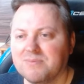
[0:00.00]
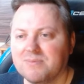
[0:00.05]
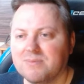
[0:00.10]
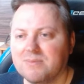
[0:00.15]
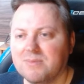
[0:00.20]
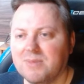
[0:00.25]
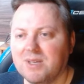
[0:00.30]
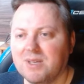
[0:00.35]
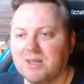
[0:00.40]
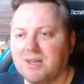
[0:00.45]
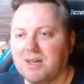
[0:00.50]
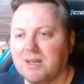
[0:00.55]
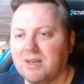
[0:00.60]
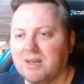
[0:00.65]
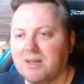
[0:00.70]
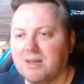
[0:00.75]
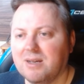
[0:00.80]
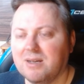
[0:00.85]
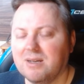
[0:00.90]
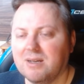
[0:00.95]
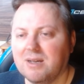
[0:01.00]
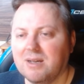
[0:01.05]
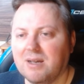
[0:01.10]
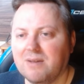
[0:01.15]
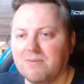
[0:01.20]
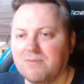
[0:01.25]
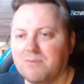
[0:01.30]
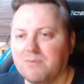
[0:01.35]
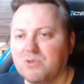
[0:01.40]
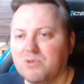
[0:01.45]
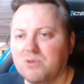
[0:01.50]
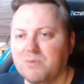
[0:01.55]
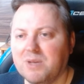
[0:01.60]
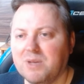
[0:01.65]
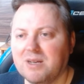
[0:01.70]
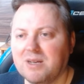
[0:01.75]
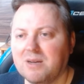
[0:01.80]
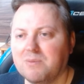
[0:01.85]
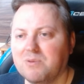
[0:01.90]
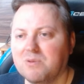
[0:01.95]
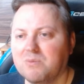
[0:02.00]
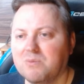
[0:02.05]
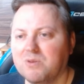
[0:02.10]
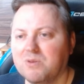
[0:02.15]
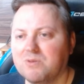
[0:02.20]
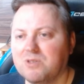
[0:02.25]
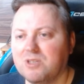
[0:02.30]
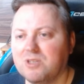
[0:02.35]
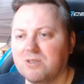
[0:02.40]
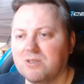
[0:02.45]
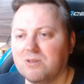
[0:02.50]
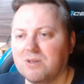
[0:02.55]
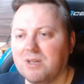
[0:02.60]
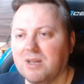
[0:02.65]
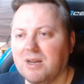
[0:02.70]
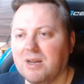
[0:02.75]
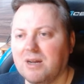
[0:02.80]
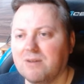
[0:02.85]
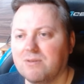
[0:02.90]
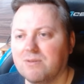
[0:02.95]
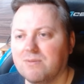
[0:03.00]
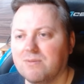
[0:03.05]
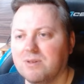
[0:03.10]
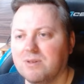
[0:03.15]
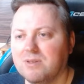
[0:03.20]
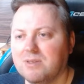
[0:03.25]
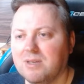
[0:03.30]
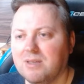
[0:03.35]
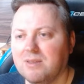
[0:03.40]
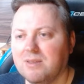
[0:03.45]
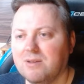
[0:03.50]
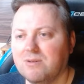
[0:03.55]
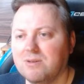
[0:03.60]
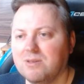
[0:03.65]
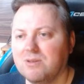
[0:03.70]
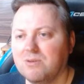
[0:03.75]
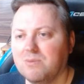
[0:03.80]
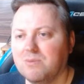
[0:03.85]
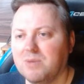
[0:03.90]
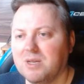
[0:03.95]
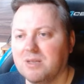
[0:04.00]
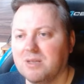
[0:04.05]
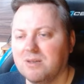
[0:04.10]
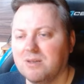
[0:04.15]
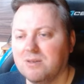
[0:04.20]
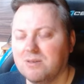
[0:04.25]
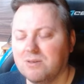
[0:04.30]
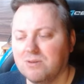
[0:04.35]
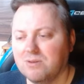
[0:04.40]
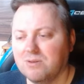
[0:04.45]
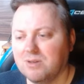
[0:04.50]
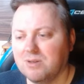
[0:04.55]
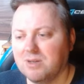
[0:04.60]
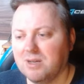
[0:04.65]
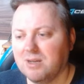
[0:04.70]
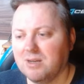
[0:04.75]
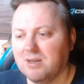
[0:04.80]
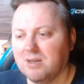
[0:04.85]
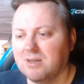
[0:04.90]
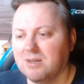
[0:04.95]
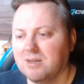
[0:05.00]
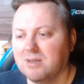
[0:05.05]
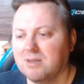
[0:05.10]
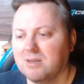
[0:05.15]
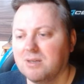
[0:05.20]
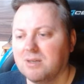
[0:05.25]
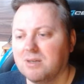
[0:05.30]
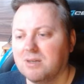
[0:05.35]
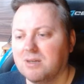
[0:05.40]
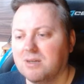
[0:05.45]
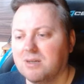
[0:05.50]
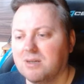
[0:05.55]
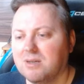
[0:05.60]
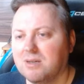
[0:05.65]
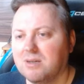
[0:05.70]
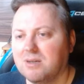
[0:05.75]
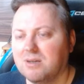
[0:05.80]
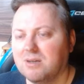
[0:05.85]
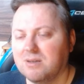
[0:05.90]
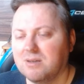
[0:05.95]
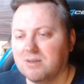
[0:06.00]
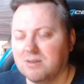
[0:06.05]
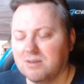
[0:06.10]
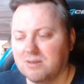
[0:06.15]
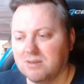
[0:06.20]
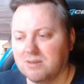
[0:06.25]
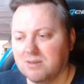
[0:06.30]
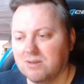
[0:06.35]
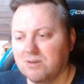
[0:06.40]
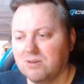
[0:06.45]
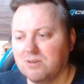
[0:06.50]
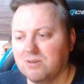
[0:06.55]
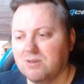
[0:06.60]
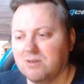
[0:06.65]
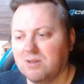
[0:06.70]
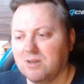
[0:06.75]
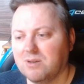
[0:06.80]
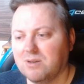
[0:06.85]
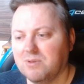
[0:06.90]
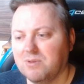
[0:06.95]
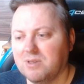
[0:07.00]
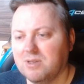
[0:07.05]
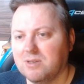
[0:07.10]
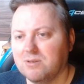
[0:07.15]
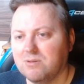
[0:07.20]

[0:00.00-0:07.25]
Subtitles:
they kind of have to make a couple moves just to get out of this, and there is no mate, yeah, so you kind of got stuck with these